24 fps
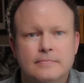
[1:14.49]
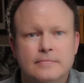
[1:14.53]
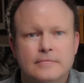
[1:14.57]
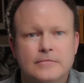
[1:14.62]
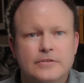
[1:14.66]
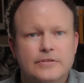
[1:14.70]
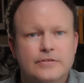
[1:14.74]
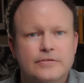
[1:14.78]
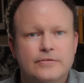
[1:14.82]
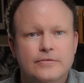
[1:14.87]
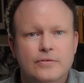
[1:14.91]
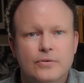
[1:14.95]

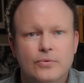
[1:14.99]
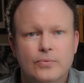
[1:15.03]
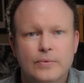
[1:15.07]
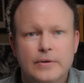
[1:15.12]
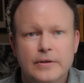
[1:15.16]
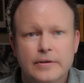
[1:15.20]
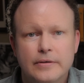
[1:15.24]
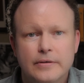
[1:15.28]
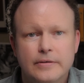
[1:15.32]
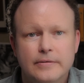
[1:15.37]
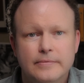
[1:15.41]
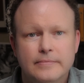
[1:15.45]
It's so
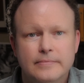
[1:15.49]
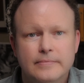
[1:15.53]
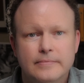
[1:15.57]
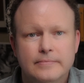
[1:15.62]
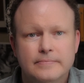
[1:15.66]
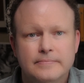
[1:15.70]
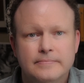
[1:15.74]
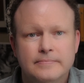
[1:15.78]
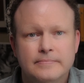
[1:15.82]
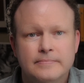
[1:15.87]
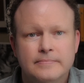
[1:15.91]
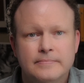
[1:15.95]
weird.
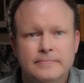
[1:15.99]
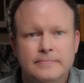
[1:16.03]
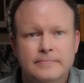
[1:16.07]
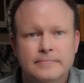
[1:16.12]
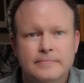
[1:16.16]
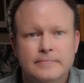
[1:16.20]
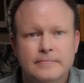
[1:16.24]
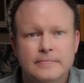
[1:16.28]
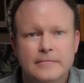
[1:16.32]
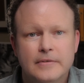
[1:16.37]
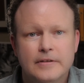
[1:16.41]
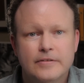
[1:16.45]

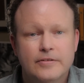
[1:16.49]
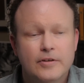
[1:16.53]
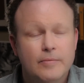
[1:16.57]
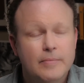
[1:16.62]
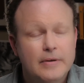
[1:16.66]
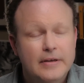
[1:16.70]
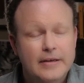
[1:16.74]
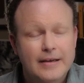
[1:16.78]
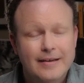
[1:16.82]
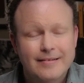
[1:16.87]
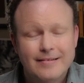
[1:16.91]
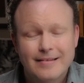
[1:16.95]
And so
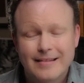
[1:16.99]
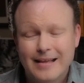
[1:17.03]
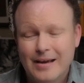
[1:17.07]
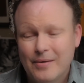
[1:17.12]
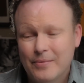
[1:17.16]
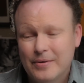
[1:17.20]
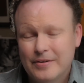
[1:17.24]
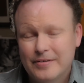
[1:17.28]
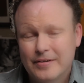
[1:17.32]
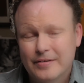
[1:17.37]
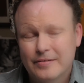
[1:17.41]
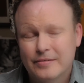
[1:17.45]
because of that,
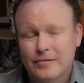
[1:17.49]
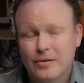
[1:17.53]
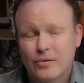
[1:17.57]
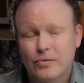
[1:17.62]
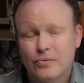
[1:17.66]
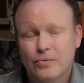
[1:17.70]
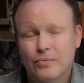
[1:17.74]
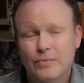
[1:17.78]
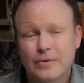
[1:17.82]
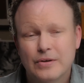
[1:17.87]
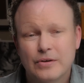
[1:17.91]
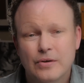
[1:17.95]
we just
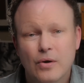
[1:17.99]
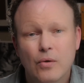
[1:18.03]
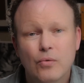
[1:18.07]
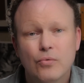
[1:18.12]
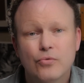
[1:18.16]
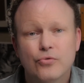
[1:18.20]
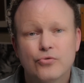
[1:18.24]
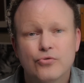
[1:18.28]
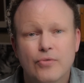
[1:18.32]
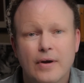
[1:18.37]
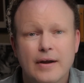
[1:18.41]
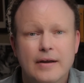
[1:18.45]
don't we
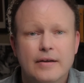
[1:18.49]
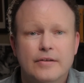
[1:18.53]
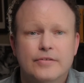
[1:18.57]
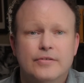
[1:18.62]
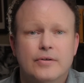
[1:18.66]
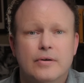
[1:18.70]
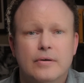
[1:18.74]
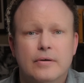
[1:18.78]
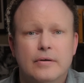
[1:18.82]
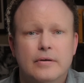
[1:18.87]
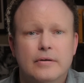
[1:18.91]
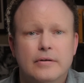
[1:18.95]
don't try as
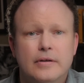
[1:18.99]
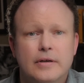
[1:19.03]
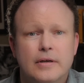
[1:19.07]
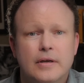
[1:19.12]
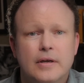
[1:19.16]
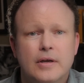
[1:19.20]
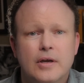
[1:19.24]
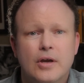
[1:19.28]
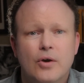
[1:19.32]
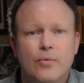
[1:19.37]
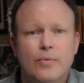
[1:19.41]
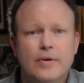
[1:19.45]
hard.
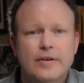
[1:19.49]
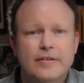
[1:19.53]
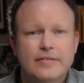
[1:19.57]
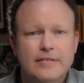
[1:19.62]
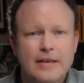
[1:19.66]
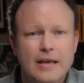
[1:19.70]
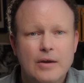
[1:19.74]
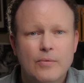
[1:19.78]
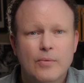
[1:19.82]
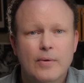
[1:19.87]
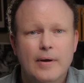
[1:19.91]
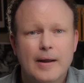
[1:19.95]
We
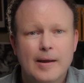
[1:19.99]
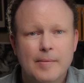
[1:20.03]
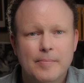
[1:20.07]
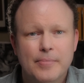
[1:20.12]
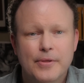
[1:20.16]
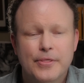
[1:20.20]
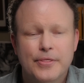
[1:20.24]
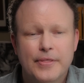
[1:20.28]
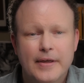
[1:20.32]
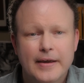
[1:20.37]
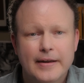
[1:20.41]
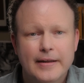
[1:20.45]
say we're
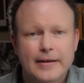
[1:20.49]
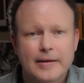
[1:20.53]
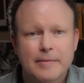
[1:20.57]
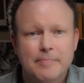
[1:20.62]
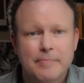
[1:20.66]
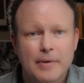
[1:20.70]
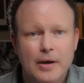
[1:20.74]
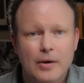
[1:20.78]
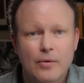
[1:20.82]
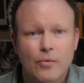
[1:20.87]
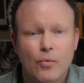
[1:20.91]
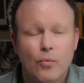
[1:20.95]
empathetic,
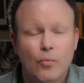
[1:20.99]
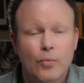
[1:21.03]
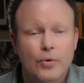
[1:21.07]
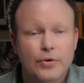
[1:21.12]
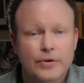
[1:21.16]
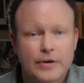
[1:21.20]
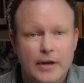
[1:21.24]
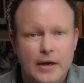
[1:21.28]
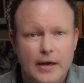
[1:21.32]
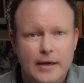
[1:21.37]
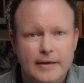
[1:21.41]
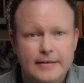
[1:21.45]
but we're
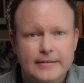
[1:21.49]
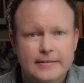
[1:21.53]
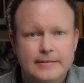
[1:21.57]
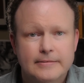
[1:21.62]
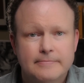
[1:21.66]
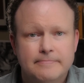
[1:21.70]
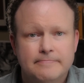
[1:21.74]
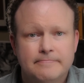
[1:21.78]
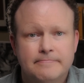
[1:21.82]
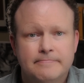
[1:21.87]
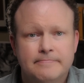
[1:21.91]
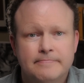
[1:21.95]
not.
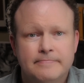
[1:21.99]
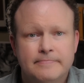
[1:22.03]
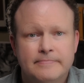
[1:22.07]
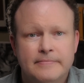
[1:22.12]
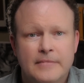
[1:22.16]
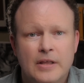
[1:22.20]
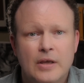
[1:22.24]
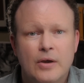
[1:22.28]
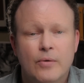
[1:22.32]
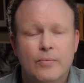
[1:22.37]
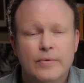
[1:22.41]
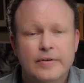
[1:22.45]

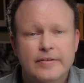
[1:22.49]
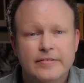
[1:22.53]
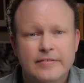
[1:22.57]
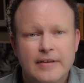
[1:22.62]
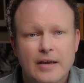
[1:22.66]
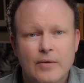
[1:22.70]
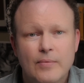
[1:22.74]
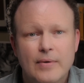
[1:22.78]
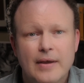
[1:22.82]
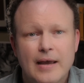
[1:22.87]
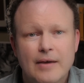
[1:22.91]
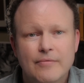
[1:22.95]
We
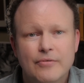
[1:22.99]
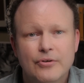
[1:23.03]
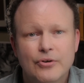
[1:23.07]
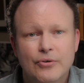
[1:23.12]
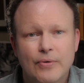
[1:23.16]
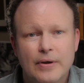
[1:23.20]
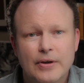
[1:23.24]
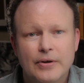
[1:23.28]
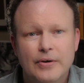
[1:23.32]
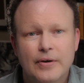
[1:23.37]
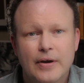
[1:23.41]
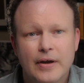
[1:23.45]
say we have a
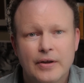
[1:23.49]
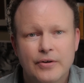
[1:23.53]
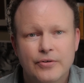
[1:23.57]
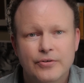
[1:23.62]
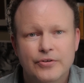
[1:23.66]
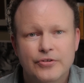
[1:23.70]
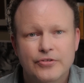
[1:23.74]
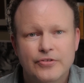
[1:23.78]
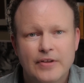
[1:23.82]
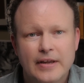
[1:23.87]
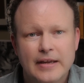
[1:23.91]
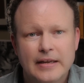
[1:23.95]
greater
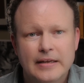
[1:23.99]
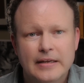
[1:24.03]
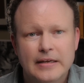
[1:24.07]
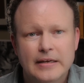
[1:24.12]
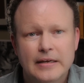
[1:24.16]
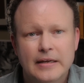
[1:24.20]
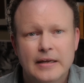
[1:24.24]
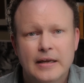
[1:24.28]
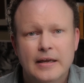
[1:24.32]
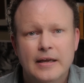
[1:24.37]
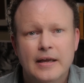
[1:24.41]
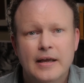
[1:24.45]

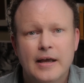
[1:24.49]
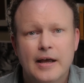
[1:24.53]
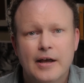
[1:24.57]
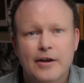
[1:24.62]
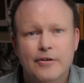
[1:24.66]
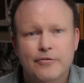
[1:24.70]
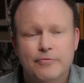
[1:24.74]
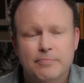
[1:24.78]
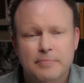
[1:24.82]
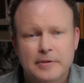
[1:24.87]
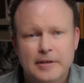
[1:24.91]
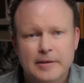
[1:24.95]
understanding
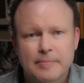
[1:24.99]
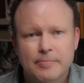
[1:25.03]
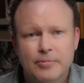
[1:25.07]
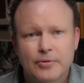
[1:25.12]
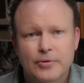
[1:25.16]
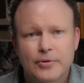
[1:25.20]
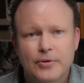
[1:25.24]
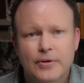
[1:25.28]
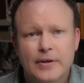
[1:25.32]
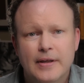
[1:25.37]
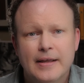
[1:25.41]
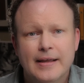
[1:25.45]
of
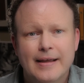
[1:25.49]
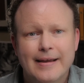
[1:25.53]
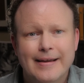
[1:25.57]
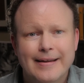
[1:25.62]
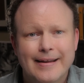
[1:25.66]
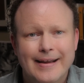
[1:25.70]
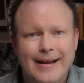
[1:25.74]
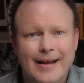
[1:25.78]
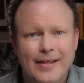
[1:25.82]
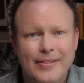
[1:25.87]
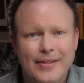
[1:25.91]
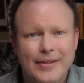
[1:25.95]
people and
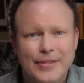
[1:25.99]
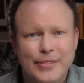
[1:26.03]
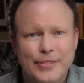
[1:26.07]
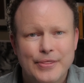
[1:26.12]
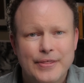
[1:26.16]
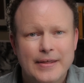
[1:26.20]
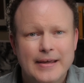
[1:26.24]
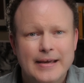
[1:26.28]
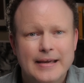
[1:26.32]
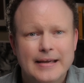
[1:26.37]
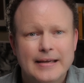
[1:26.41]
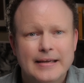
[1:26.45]
how they
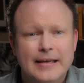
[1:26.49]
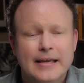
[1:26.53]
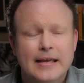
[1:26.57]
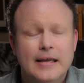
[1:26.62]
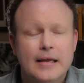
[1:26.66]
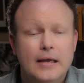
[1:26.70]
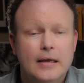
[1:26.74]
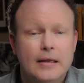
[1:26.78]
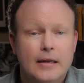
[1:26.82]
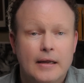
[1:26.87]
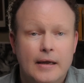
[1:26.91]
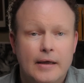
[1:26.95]
think
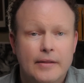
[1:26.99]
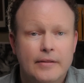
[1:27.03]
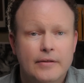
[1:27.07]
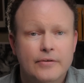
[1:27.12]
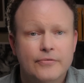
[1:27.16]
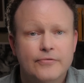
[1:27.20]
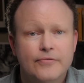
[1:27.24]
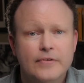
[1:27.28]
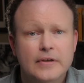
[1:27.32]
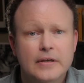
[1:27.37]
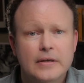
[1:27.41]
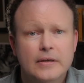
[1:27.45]
and how they
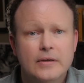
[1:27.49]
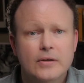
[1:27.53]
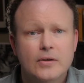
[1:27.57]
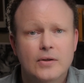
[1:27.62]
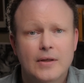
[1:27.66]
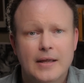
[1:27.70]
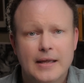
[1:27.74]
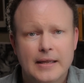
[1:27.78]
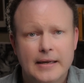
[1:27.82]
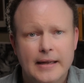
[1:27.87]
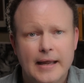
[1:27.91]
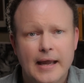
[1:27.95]
feel
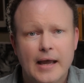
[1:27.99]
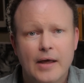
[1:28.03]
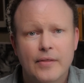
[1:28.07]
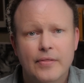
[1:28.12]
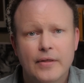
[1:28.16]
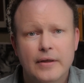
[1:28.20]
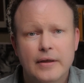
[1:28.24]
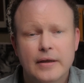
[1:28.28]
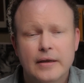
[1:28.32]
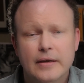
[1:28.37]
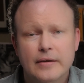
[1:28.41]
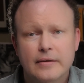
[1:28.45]
and how
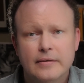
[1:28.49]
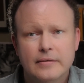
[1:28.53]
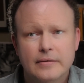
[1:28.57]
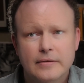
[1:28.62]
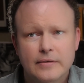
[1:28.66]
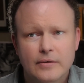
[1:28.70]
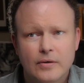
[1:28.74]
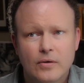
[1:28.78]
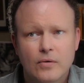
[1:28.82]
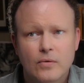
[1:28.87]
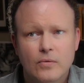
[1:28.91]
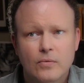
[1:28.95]
they, you
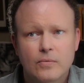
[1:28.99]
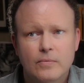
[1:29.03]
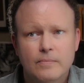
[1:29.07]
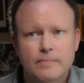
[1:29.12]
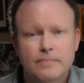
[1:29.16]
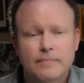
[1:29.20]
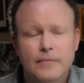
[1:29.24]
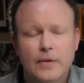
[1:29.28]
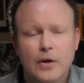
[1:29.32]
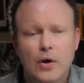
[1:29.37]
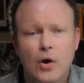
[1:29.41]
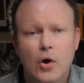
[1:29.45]
know,
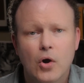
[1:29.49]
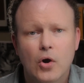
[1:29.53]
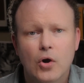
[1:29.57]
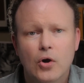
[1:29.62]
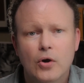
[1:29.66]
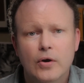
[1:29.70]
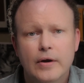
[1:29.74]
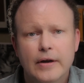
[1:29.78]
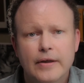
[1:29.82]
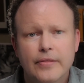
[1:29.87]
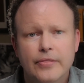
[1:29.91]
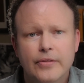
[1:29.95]

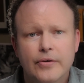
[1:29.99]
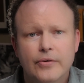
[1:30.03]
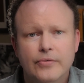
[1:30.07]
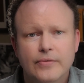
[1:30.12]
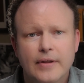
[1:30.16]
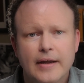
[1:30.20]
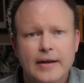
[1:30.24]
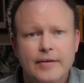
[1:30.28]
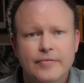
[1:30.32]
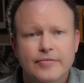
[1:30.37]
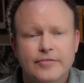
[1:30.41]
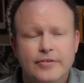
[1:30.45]
are in their
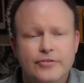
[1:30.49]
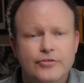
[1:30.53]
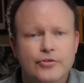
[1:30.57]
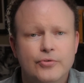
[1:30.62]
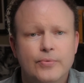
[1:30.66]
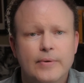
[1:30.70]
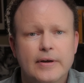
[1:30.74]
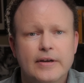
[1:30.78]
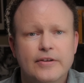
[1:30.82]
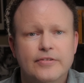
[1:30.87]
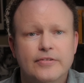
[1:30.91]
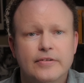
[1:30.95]
life
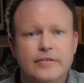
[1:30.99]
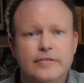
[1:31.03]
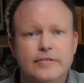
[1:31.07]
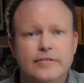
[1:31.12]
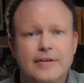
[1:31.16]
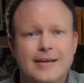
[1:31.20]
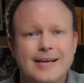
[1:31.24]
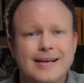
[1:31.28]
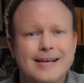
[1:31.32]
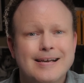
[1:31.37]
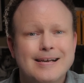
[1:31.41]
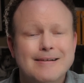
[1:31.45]

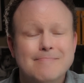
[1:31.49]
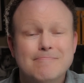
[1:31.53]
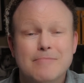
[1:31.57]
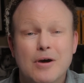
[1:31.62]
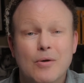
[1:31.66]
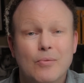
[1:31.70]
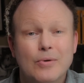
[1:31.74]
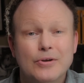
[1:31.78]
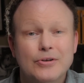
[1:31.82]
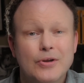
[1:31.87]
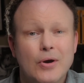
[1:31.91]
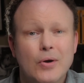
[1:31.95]
situations,
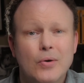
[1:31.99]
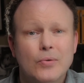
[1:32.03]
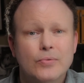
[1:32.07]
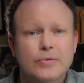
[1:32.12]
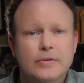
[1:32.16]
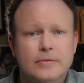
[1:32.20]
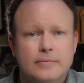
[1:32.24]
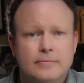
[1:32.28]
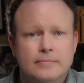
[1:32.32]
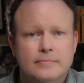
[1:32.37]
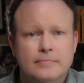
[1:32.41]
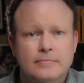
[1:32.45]
but we don't.
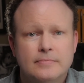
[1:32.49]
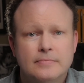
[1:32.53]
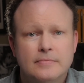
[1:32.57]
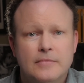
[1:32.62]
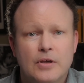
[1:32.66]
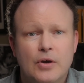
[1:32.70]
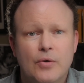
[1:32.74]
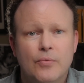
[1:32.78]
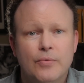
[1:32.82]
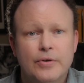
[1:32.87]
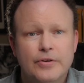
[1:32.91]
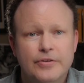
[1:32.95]

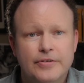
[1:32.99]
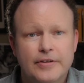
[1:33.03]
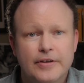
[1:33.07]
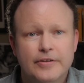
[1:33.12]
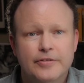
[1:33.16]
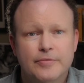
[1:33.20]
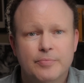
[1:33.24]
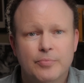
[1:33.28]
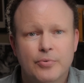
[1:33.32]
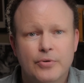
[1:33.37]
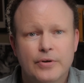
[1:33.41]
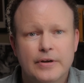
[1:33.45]
We
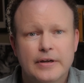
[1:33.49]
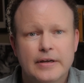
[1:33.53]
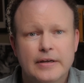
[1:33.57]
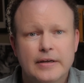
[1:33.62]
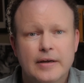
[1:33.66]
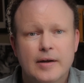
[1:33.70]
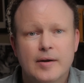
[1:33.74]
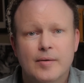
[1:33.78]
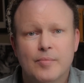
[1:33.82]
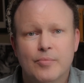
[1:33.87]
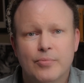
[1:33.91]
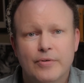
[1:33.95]
just
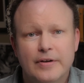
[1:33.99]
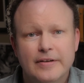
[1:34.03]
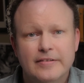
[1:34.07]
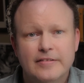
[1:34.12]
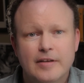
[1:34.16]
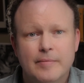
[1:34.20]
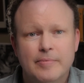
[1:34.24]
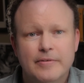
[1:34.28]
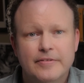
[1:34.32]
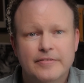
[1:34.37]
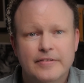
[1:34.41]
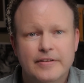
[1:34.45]
bring
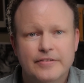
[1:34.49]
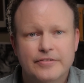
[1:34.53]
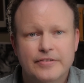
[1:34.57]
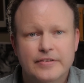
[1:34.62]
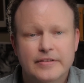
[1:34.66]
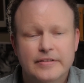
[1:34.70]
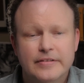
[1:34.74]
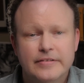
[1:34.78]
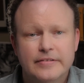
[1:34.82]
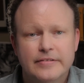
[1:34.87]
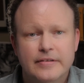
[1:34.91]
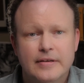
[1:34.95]

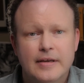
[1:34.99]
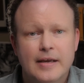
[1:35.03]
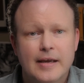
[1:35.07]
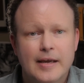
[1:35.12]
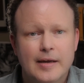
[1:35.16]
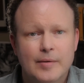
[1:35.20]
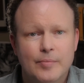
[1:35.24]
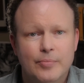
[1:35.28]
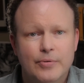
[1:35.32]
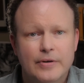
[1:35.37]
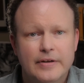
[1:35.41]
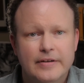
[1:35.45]
presuppositions
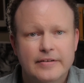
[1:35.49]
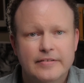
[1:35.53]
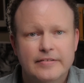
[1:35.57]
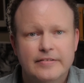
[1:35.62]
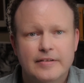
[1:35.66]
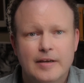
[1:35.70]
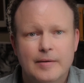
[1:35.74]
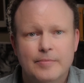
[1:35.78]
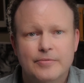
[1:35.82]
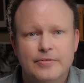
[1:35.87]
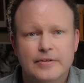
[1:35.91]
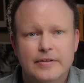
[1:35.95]
and
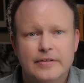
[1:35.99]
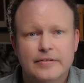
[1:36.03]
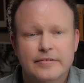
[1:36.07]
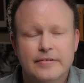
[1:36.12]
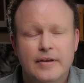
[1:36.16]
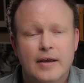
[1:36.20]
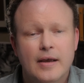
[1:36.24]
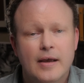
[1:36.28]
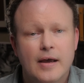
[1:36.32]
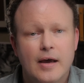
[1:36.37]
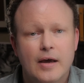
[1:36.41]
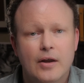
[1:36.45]
preconceptions
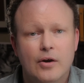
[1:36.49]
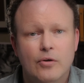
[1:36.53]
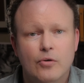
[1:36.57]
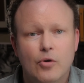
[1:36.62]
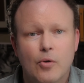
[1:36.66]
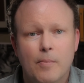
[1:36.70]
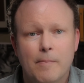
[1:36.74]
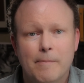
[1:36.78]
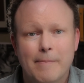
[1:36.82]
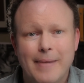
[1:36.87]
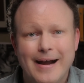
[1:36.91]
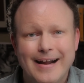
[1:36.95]
and our
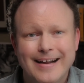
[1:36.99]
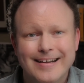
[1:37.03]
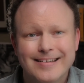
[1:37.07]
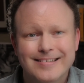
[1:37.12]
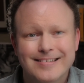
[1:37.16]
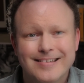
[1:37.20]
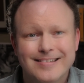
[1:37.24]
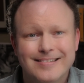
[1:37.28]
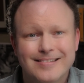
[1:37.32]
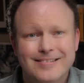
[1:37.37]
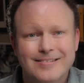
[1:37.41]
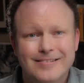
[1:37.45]
own
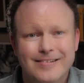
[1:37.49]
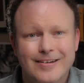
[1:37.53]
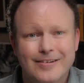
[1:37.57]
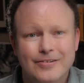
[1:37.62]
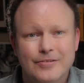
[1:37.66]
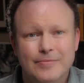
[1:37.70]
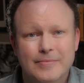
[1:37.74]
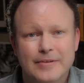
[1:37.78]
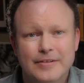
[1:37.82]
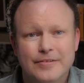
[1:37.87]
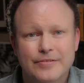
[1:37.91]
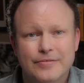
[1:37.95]
biases and
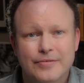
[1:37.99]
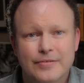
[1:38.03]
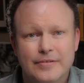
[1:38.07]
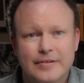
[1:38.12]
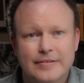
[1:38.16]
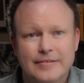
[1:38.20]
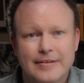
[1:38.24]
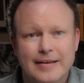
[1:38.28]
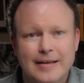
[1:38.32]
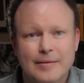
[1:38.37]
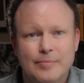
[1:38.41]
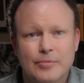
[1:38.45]
judgments to the
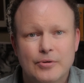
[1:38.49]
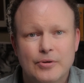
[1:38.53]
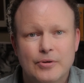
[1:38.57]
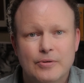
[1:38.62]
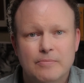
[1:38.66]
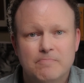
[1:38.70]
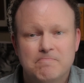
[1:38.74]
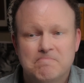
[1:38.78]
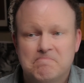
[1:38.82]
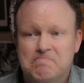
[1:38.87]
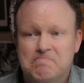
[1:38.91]
table,